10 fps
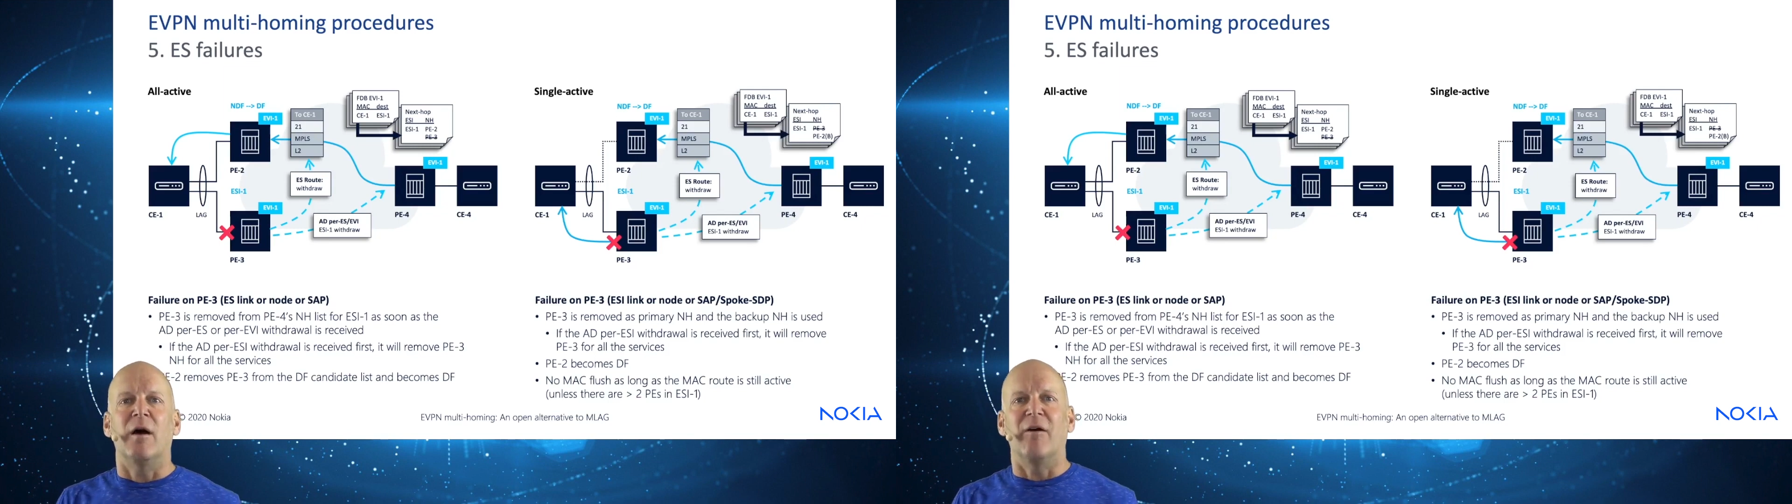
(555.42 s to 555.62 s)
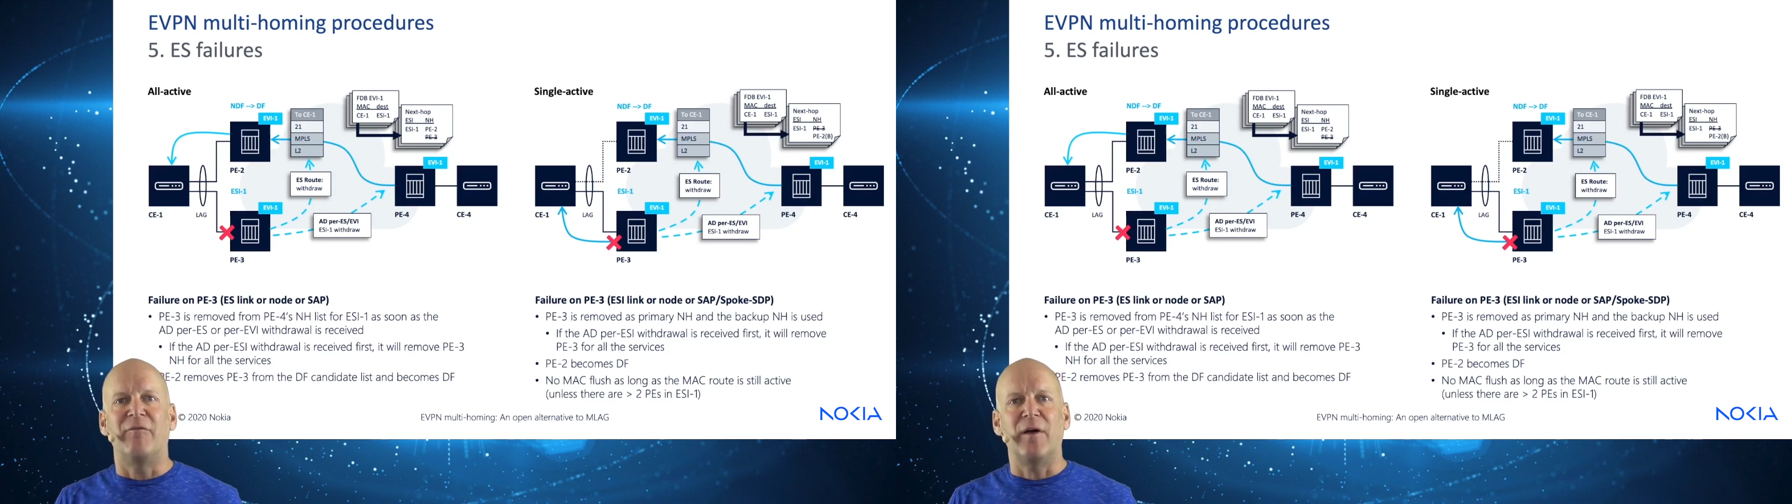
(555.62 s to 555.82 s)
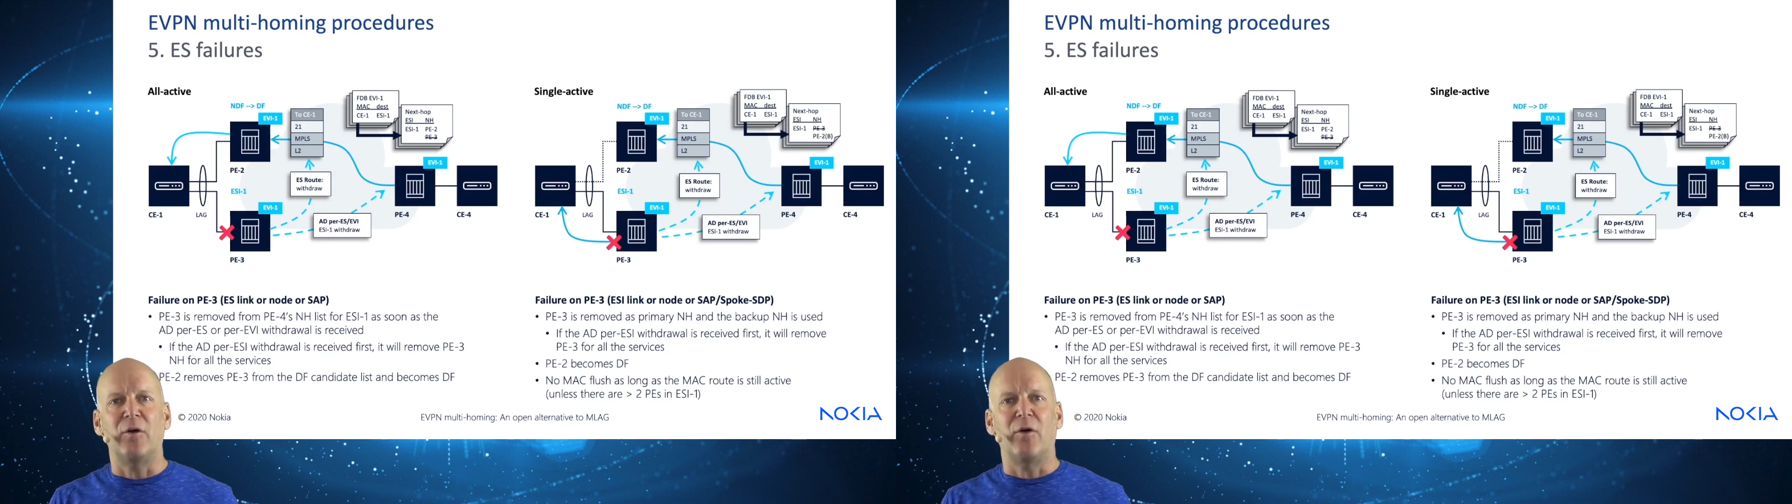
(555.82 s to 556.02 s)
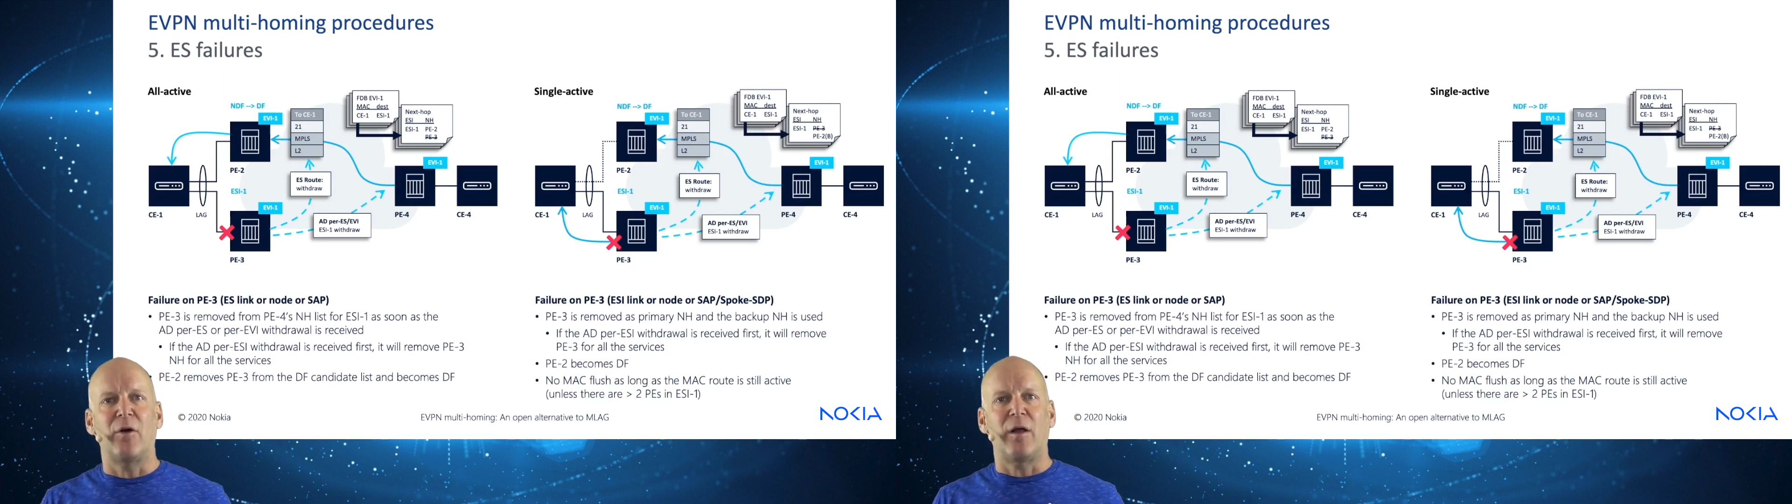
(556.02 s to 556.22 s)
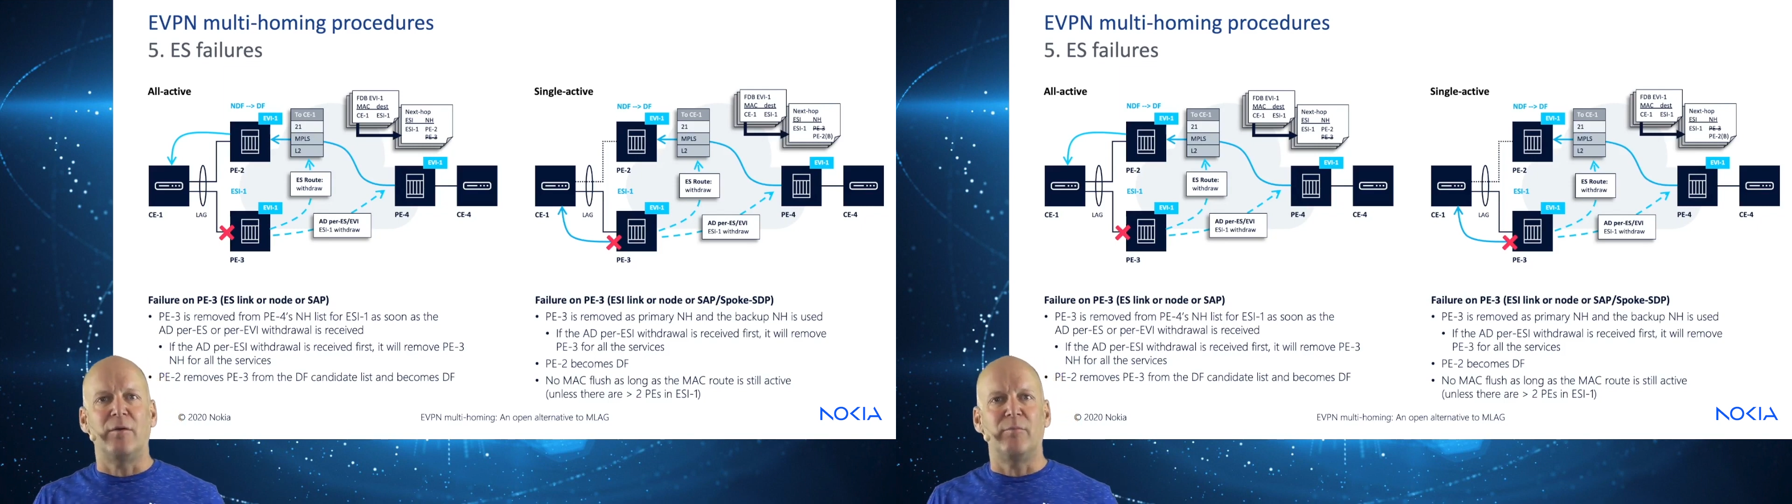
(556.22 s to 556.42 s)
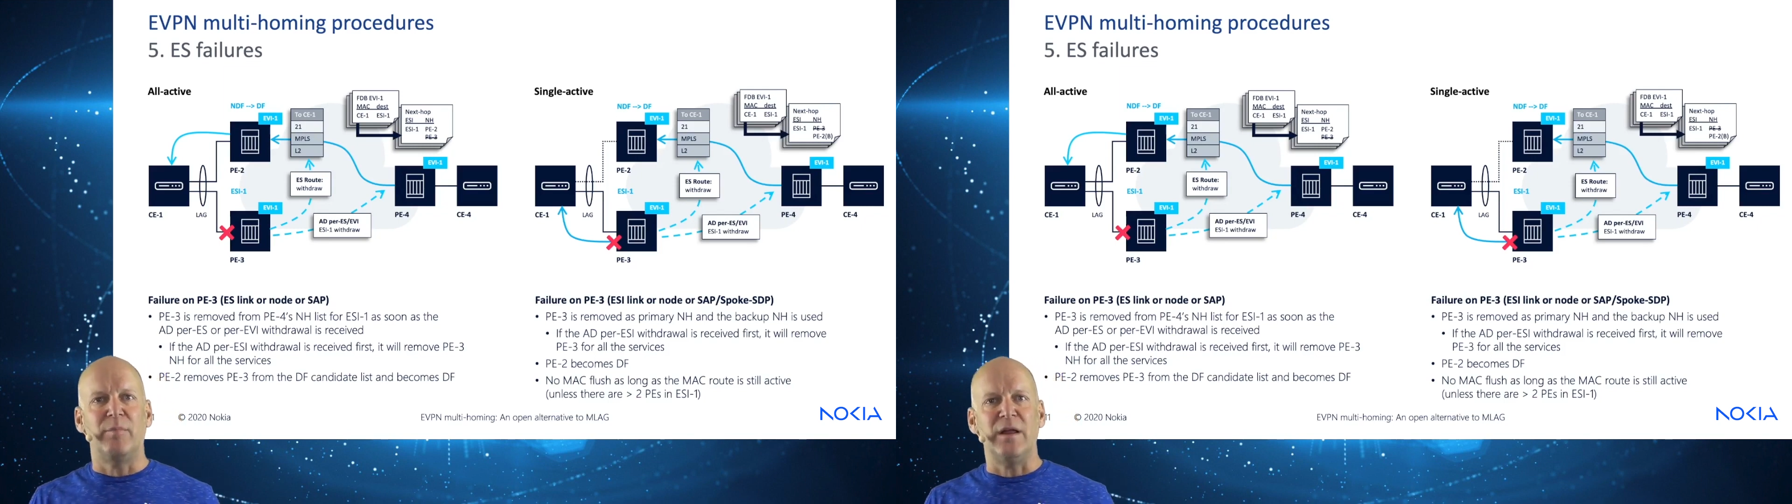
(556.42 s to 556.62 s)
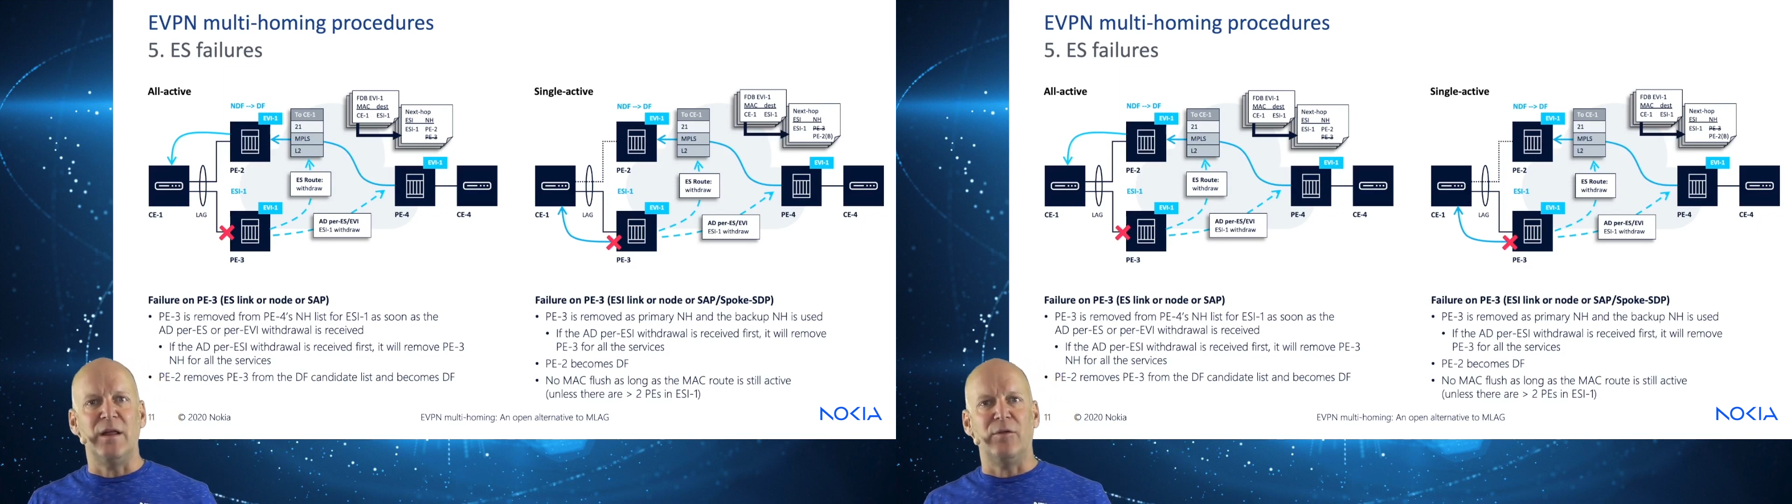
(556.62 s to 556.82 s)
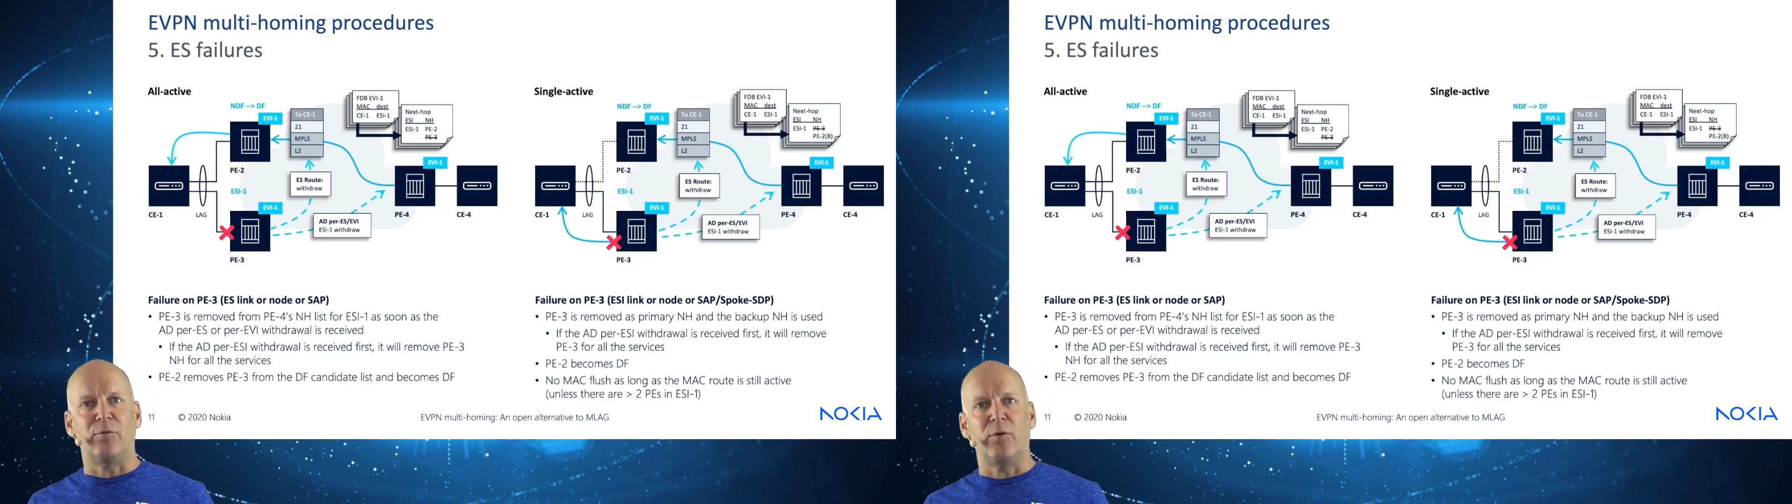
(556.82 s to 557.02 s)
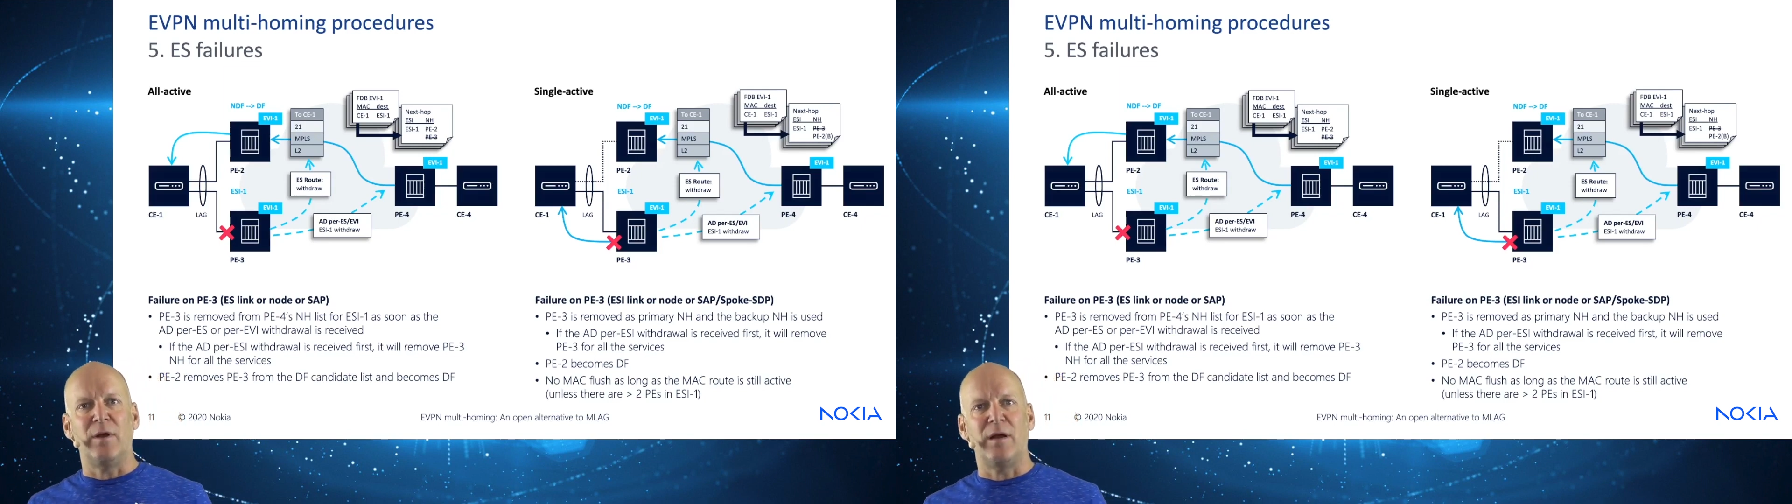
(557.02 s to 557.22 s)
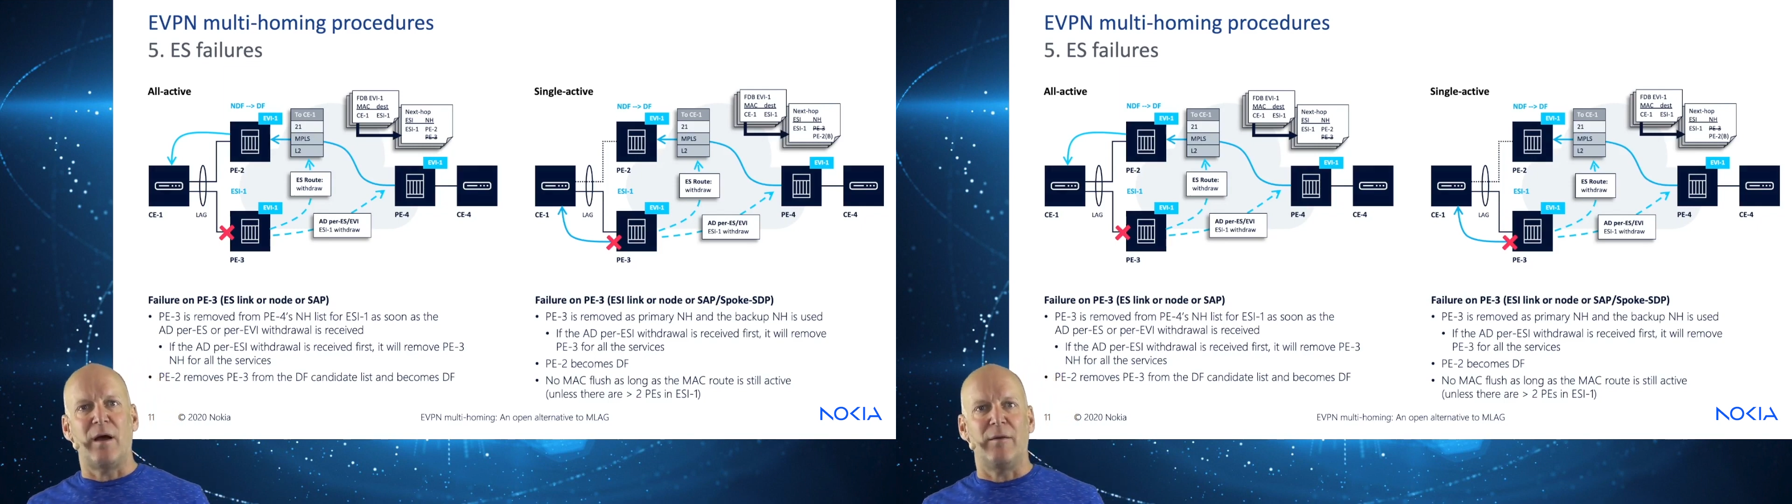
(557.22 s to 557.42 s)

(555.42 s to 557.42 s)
A failure on PE3